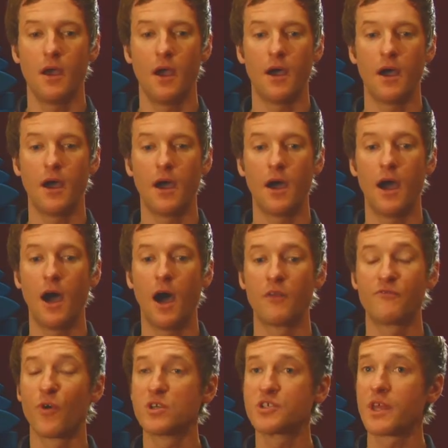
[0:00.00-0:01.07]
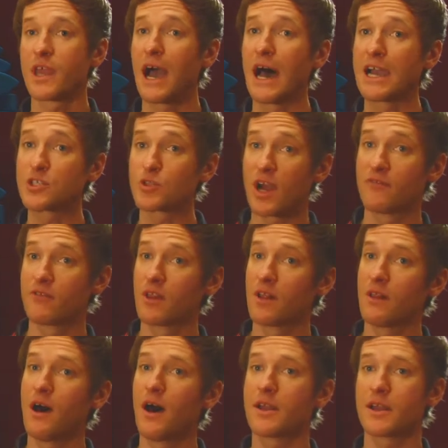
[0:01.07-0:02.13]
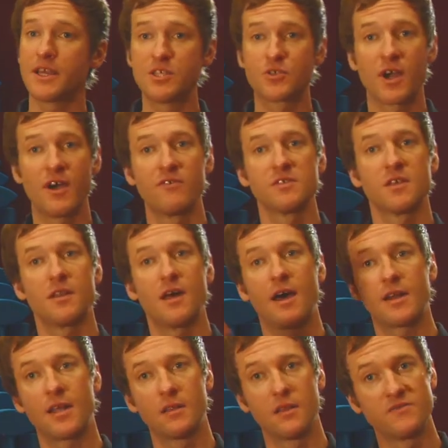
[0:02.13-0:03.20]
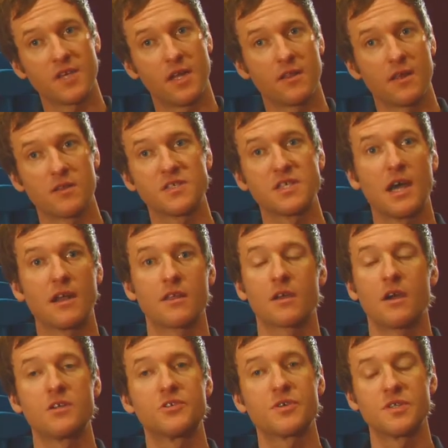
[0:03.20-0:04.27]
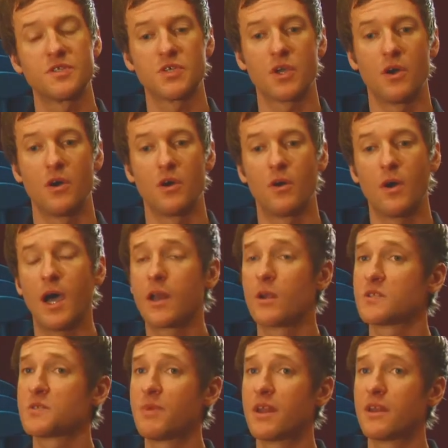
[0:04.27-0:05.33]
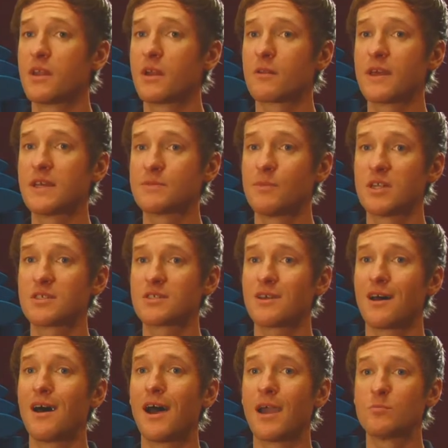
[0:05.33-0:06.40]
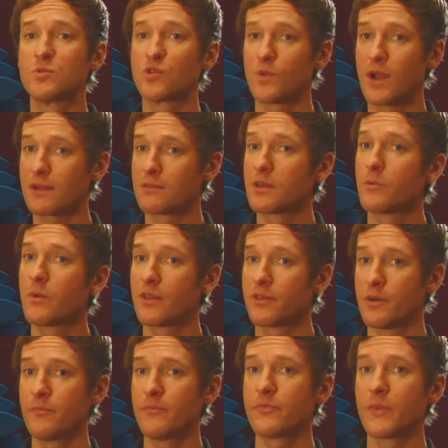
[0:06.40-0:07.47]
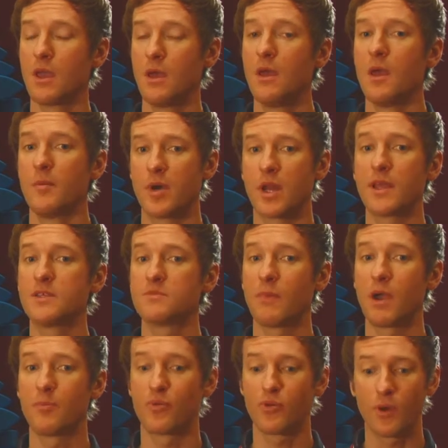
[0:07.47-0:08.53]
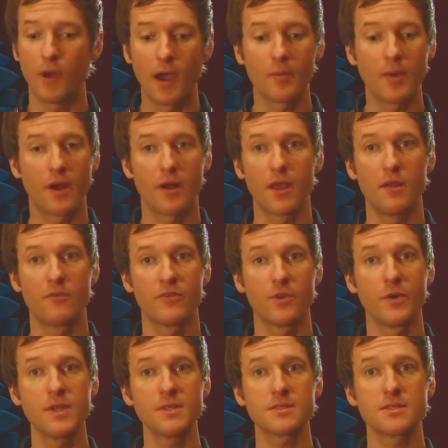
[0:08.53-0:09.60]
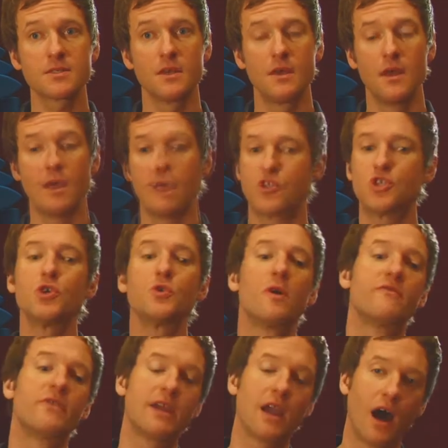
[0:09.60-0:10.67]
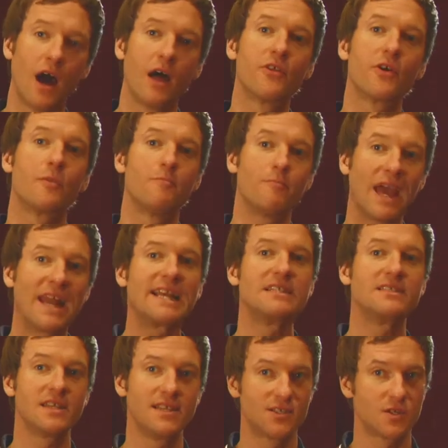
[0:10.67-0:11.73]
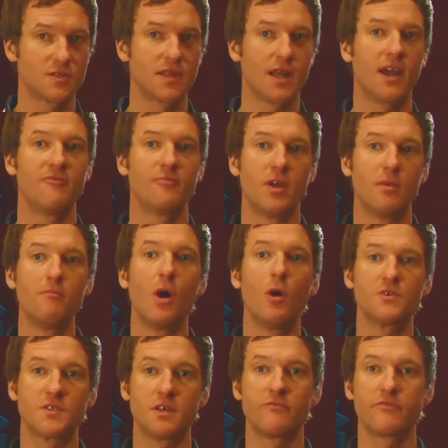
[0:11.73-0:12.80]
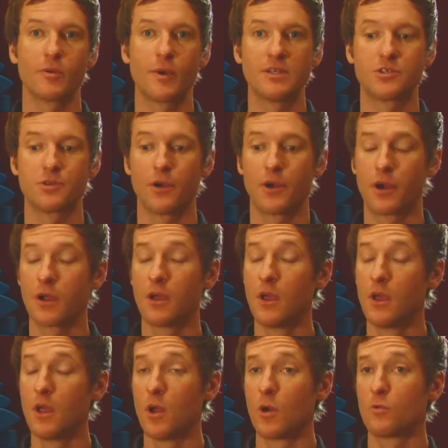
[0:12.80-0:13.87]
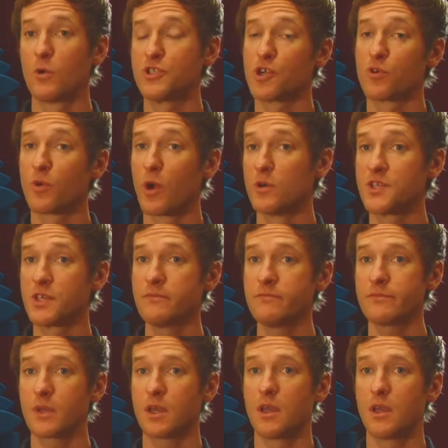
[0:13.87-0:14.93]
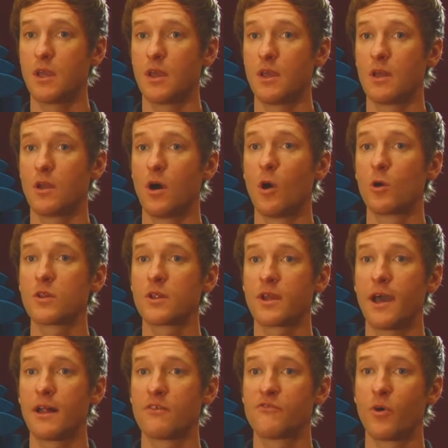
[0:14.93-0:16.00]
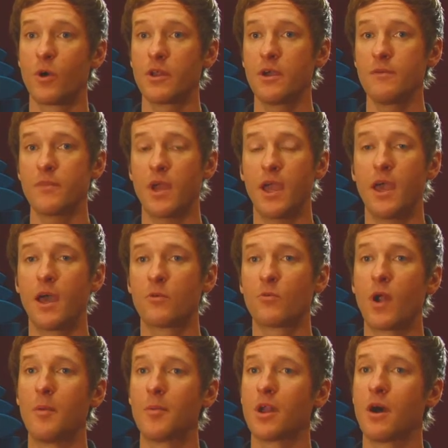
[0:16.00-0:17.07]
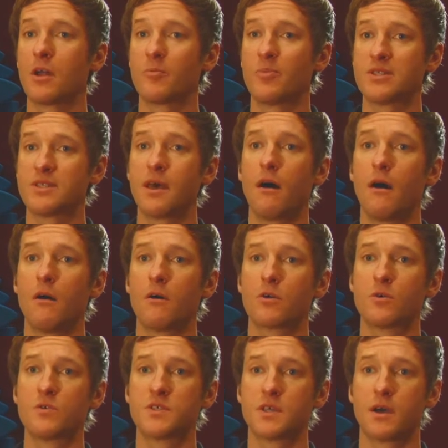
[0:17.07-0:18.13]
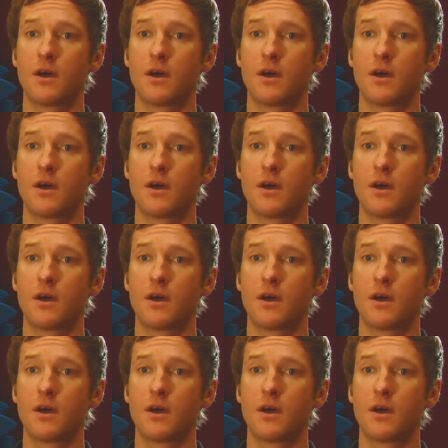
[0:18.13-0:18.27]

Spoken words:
Unfortunately, I travel a lot, he travels a lot, and he lives on the other side of the country, so I don't spend nearly as much time directly with him. But he's my primary influence. Two of the other many teachers that have been most influential are Richard Rosen in Oakland, California, and Ramanand Patel, who's